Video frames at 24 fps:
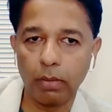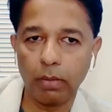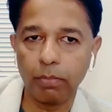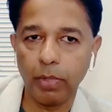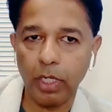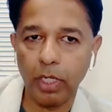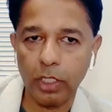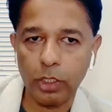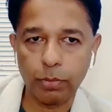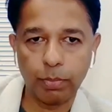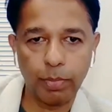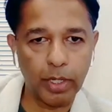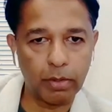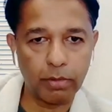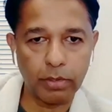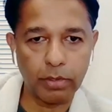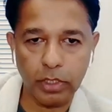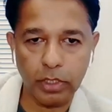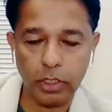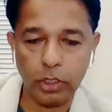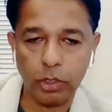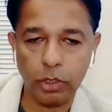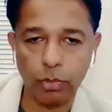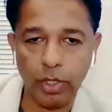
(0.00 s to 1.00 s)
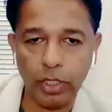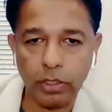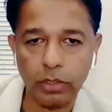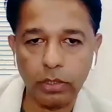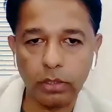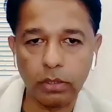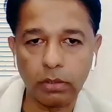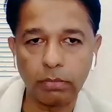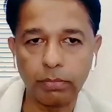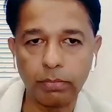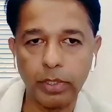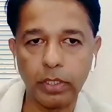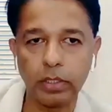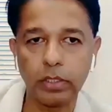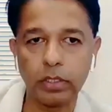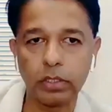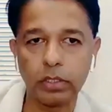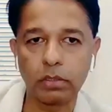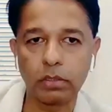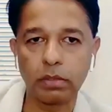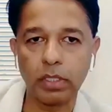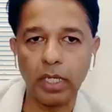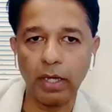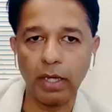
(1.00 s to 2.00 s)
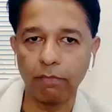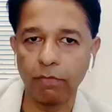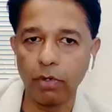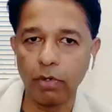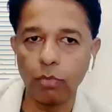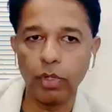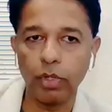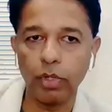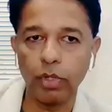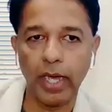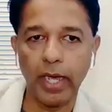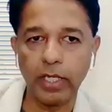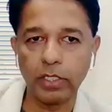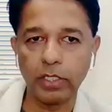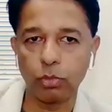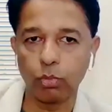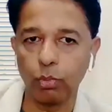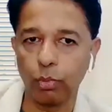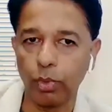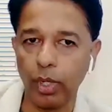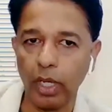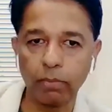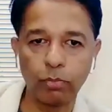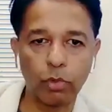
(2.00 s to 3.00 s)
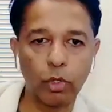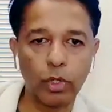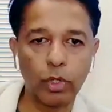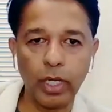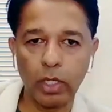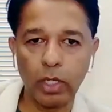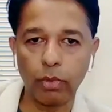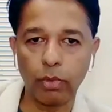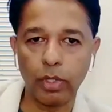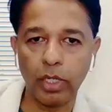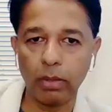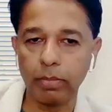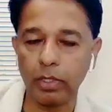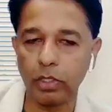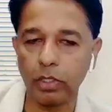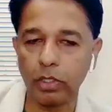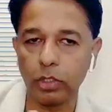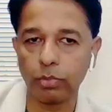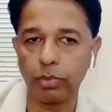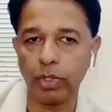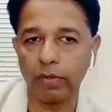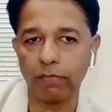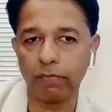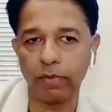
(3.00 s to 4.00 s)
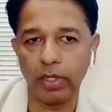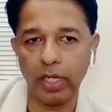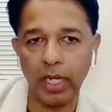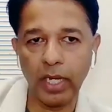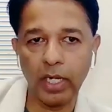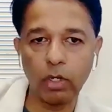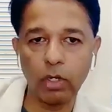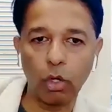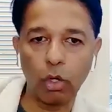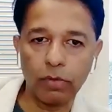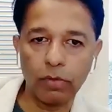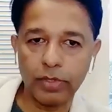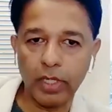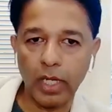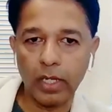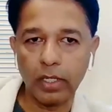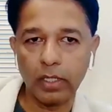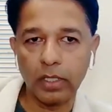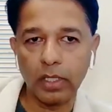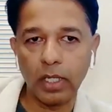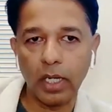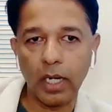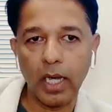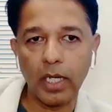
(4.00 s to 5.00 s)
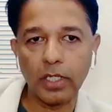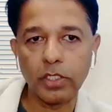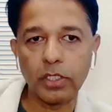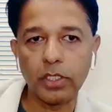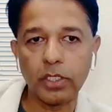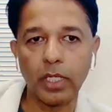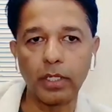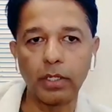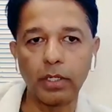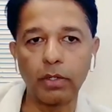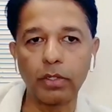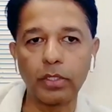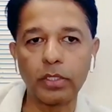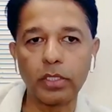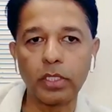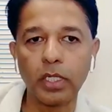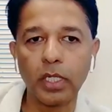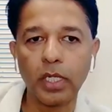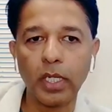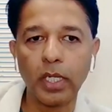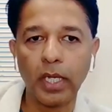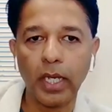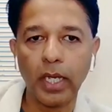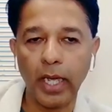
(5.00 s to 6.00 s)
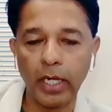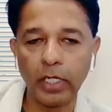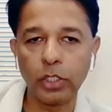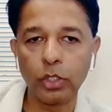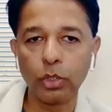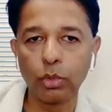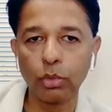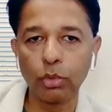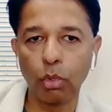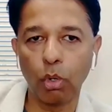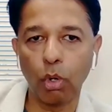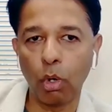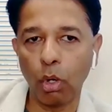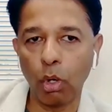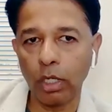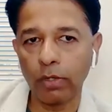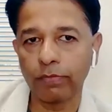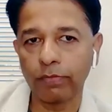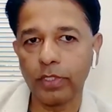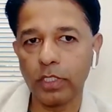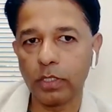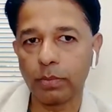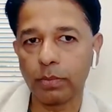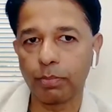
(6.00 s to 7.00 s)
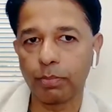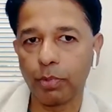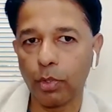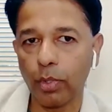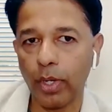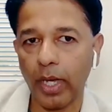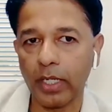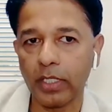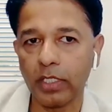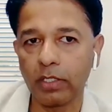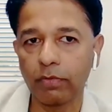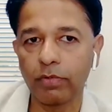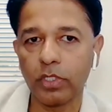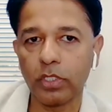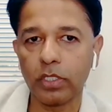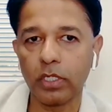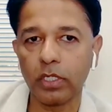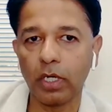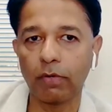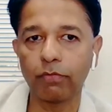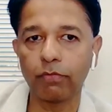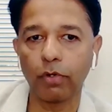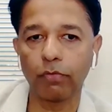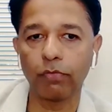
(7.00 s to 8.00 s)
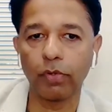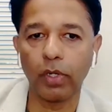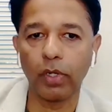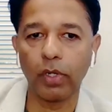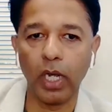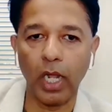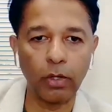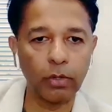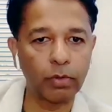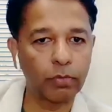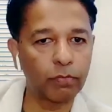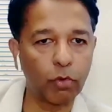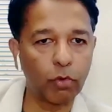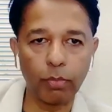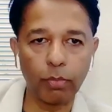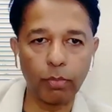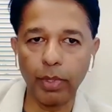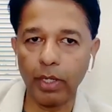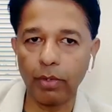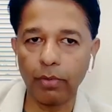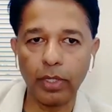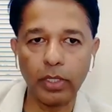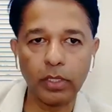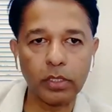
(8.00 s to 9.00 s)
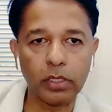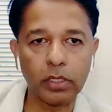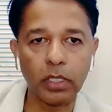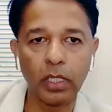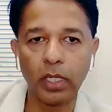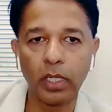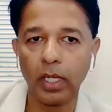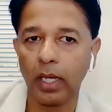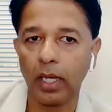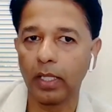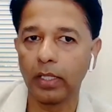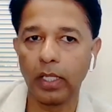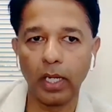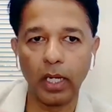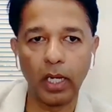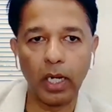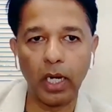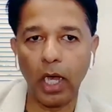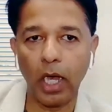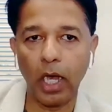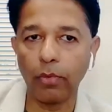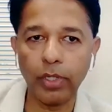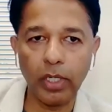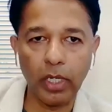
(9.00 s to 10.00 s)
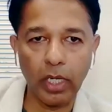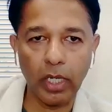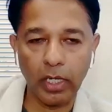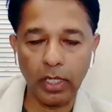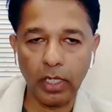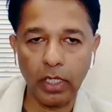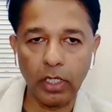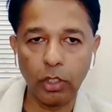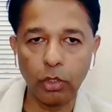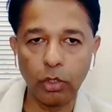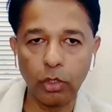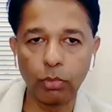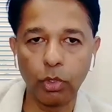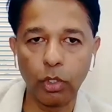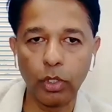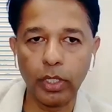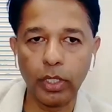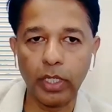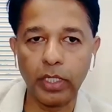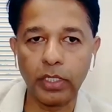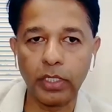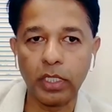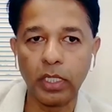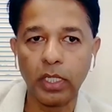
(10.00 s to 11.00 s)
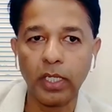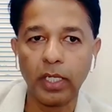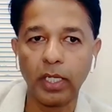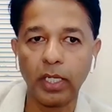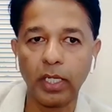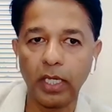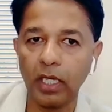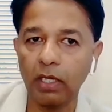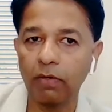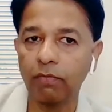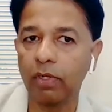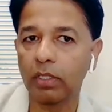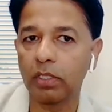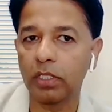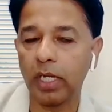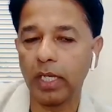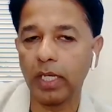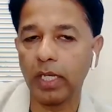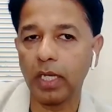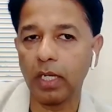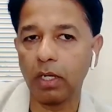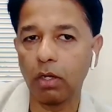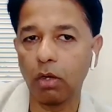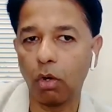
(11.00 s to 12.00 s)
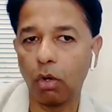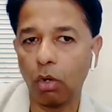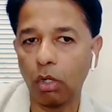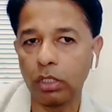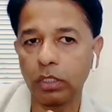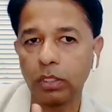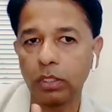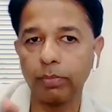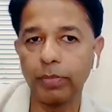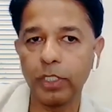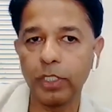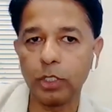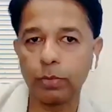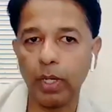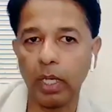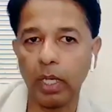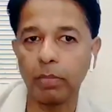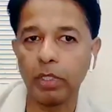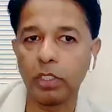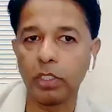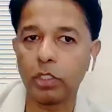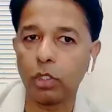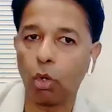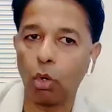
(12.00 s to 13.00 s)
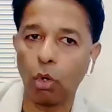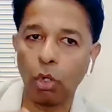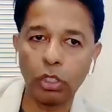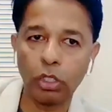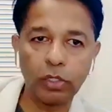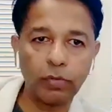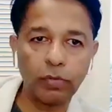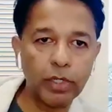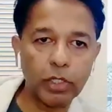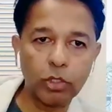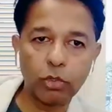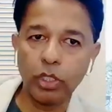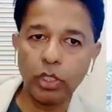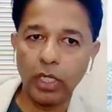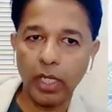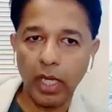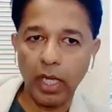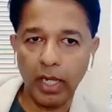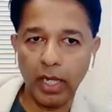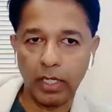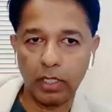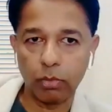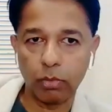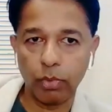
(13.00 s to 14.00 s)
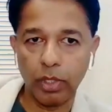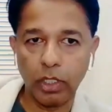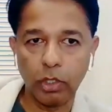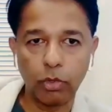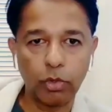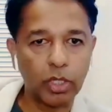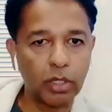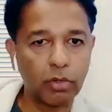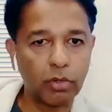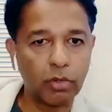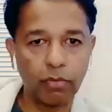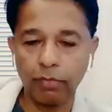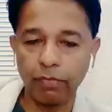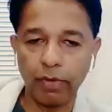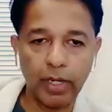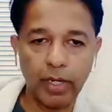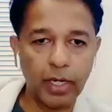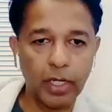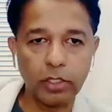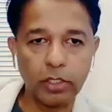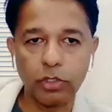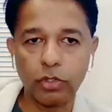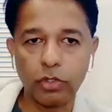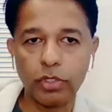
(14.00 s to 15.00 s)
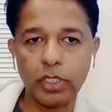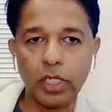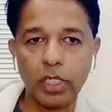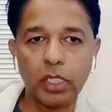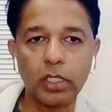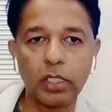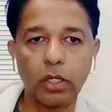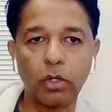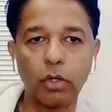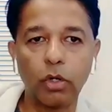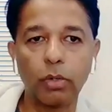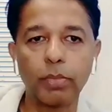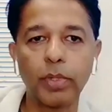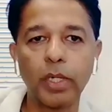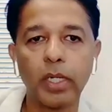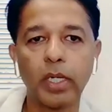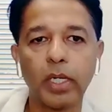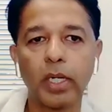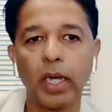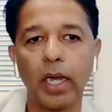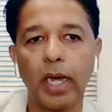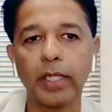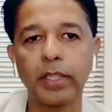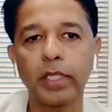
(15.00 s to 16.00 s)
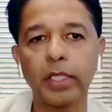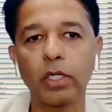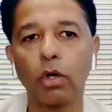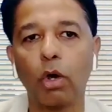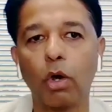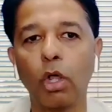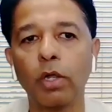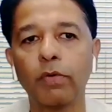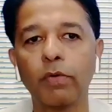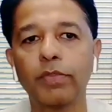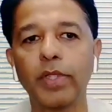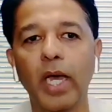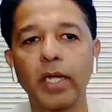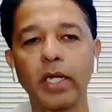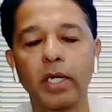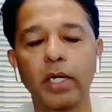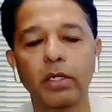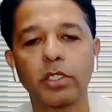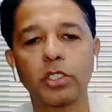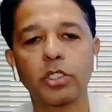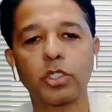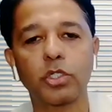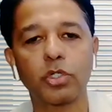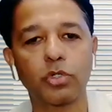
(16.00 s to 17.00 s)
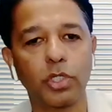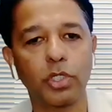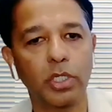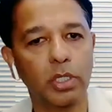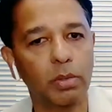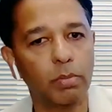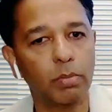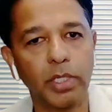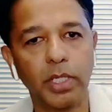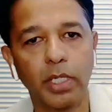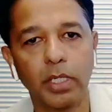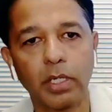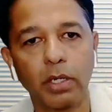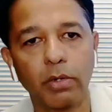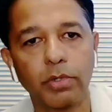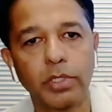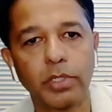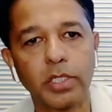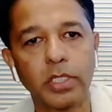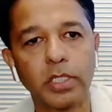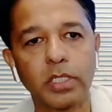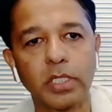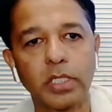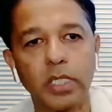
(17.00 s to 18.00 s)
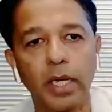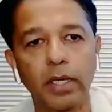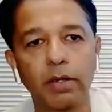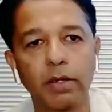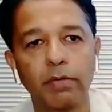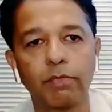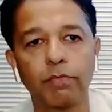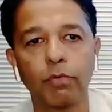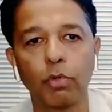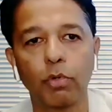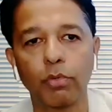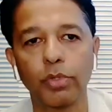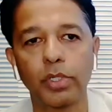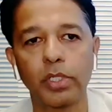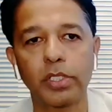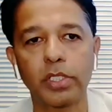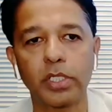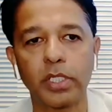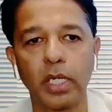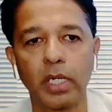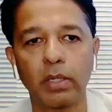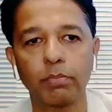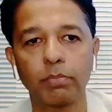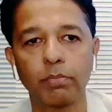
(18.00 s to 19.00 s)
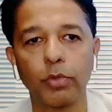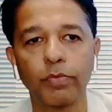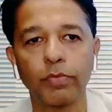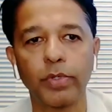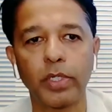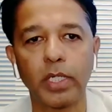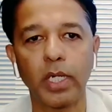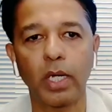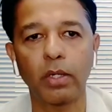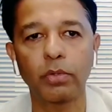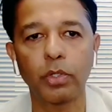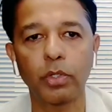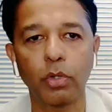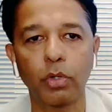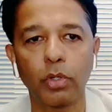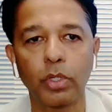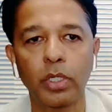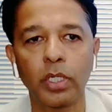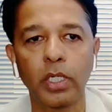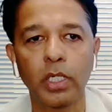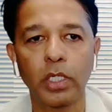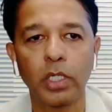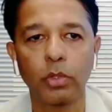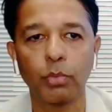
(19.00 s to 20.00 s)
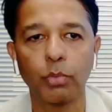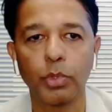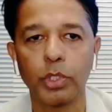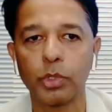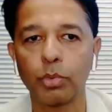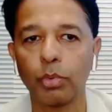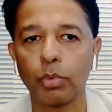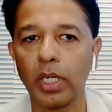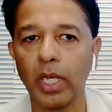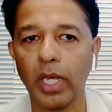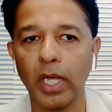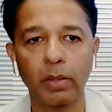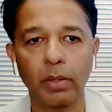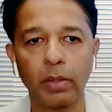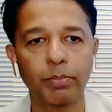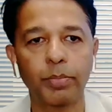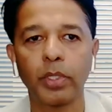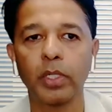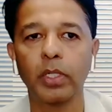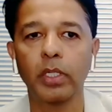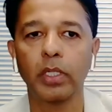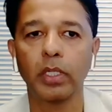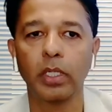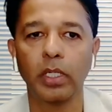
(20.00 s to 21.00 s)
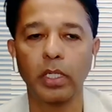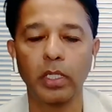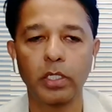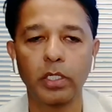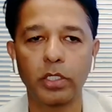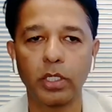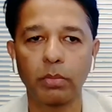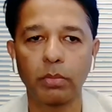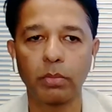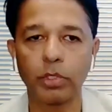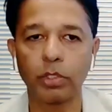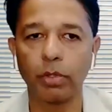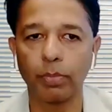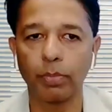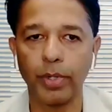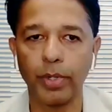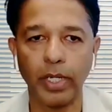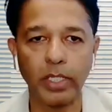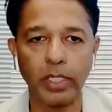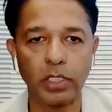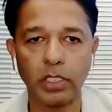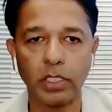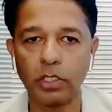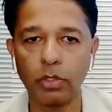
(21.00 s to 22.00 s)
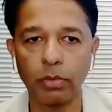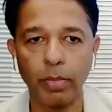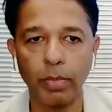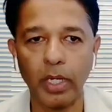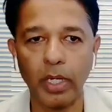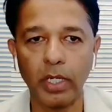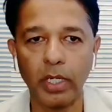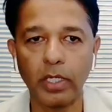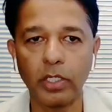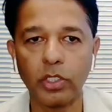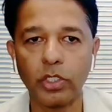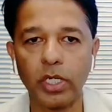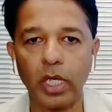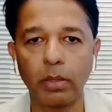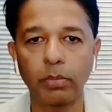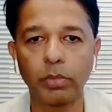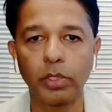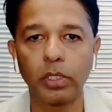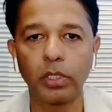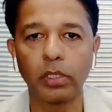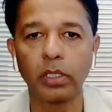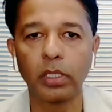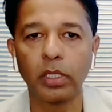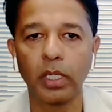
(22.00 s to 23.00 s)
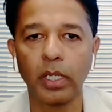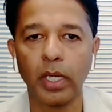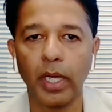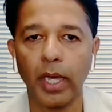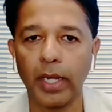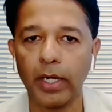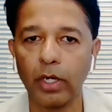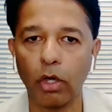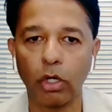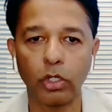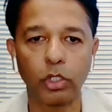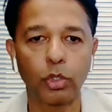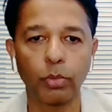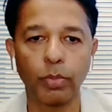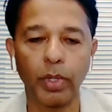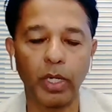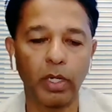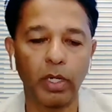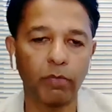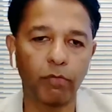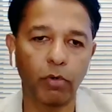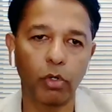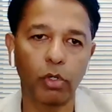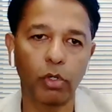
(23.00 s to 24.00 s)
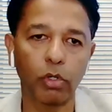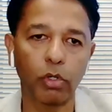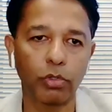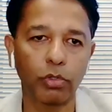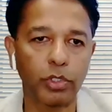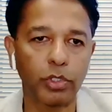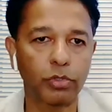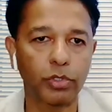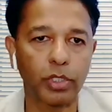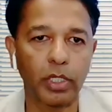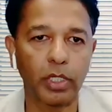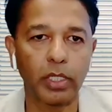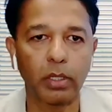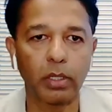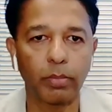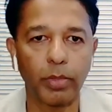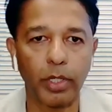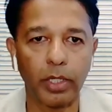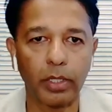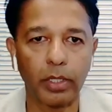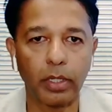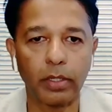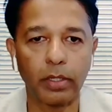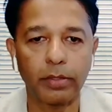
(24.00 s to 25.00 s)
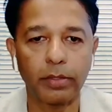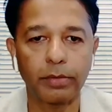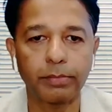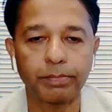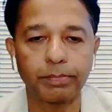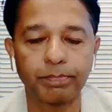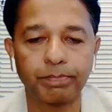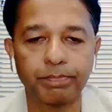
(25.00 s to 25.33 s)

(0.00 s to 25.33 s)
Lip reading: in a much better situation because everyone has way more equity because we have gained all of that in the last 10 years. And two, all of this proactive stuff of allowing forbearance and then allowing getting a new mortgage, even taking all the missed payments all the way to the end when you can refinance or sell the home. I think all of that are extremely encouraging sign for real estate moving down the road, which will help in terms of the prices remaining stable and not too many foreclosures hitting the market.